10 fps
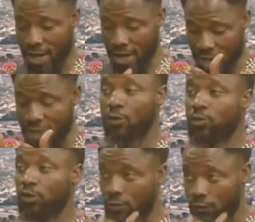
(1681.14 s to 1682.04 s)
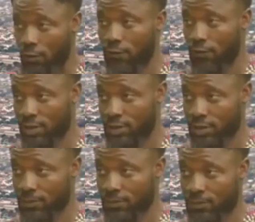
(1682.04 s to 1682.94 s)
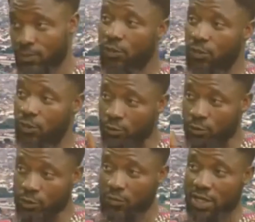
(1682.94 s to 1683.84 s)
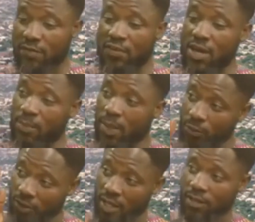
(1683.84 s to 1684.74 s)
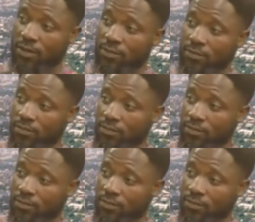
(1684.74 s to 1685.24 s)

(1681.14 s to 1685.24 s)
assumption of office, doctors were leaving about 10